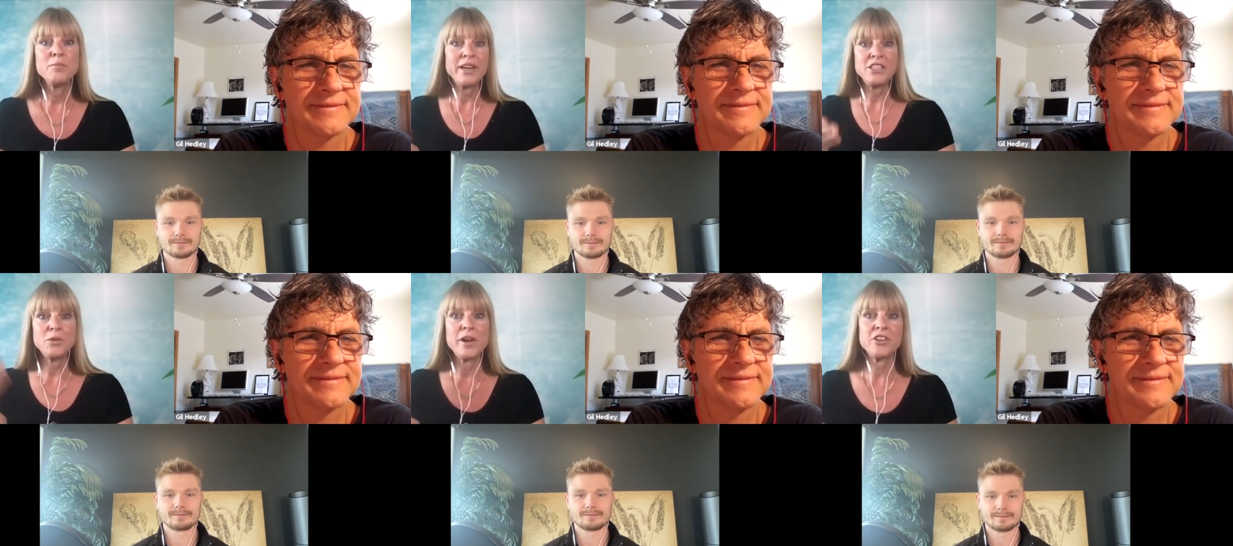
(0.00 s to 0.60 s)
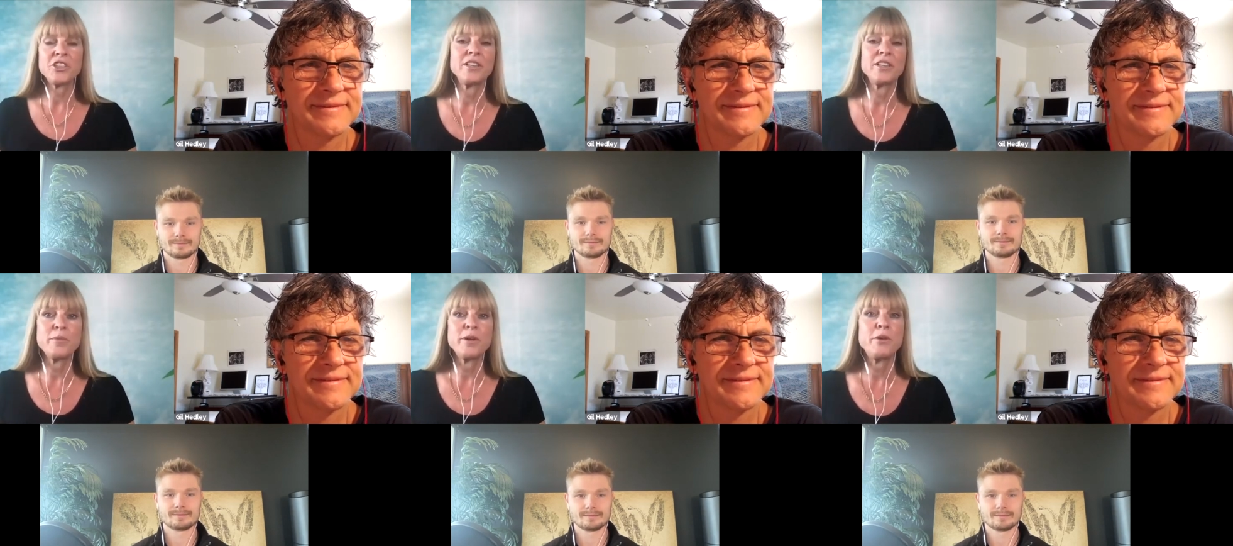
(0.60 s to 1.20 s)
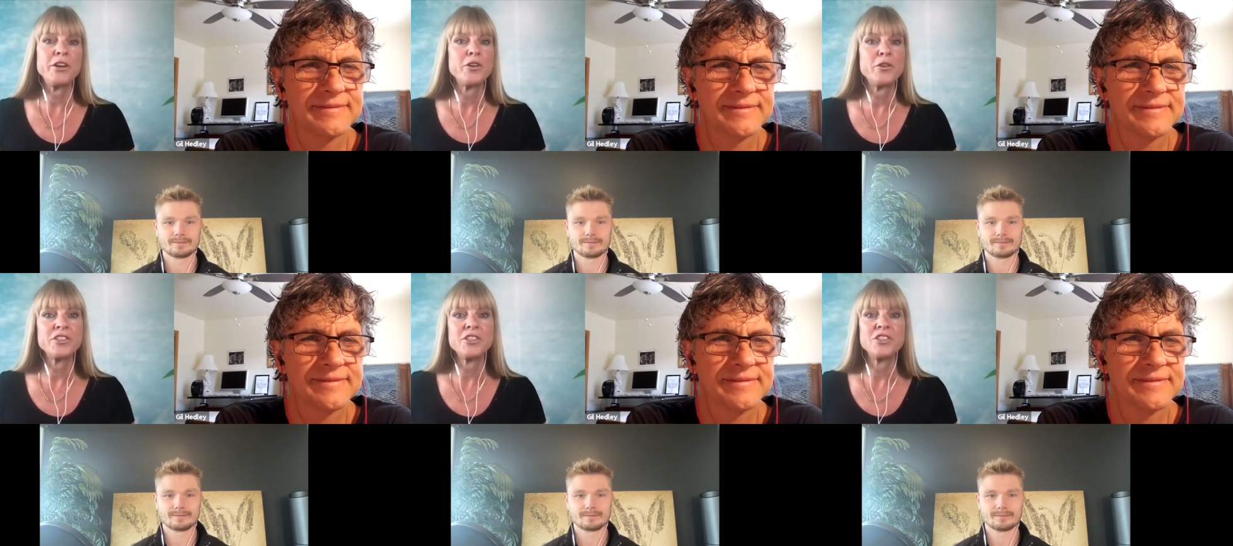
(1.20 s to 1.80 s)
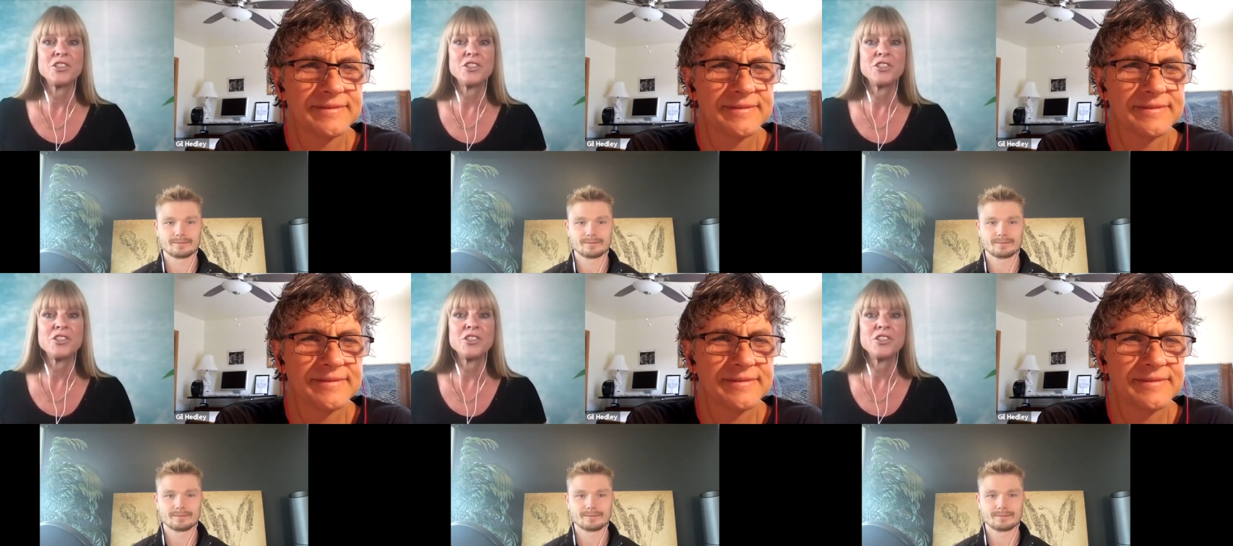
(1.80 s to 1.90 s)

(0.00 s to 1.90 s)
Speaker 1: But do you want to share a little bit about your courses, just